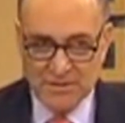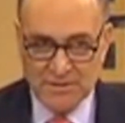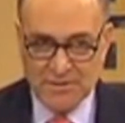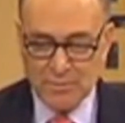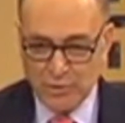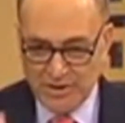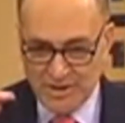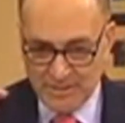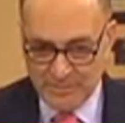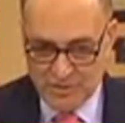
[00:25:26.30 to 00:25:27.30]
to bring it
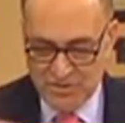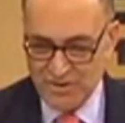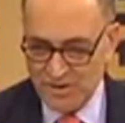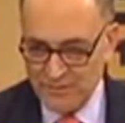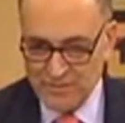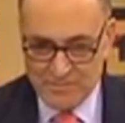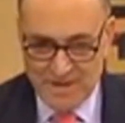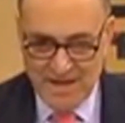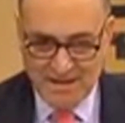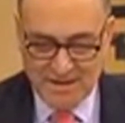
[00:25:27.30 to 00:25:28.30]
up to snuff, to
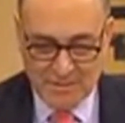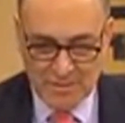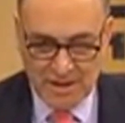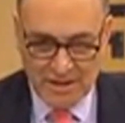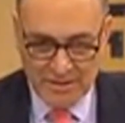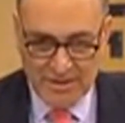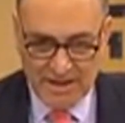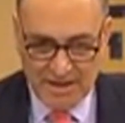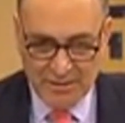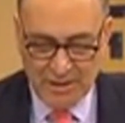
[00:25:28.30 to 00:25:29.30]
make the health
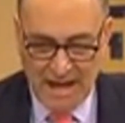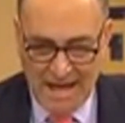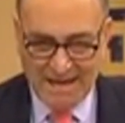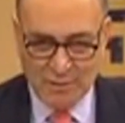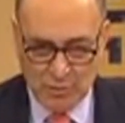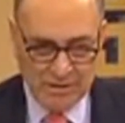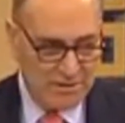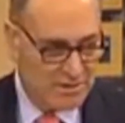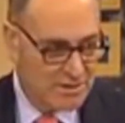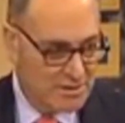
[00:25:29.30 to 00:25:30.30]
care adequate
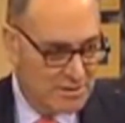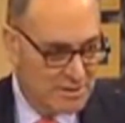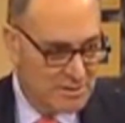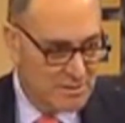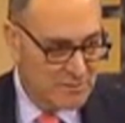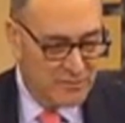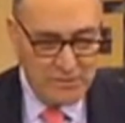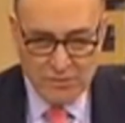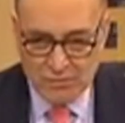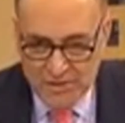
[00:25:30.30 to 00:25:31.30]
for the
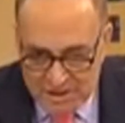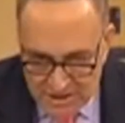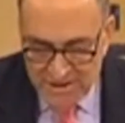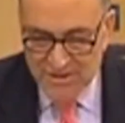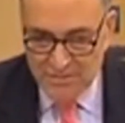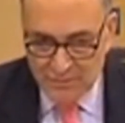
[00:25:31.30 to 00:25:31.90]
new needs of the